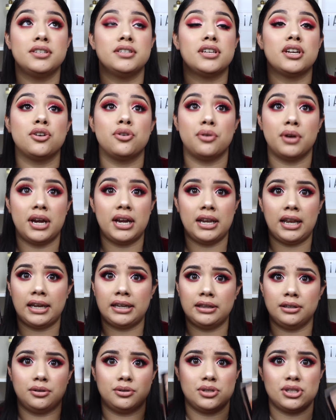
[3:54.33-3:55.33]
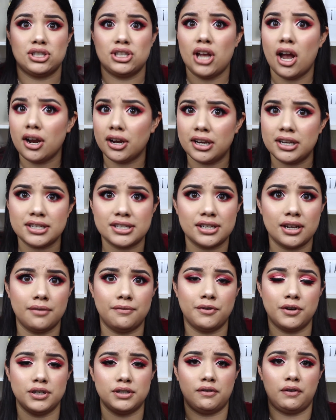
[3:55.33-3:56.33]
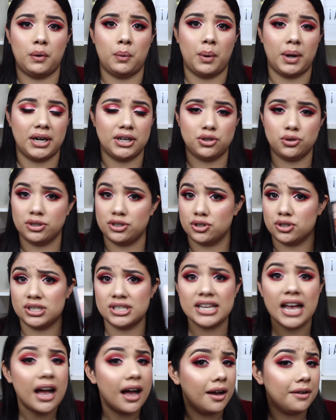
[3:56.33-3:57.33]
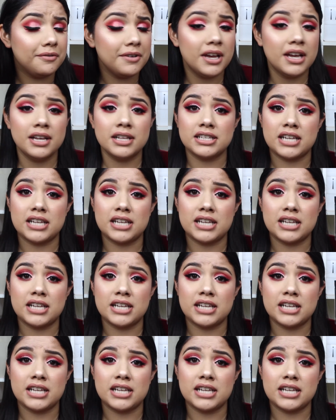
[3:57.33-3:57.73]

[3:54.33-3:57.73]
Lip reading: These are great like little stocking stuffers if you want to treat yourself,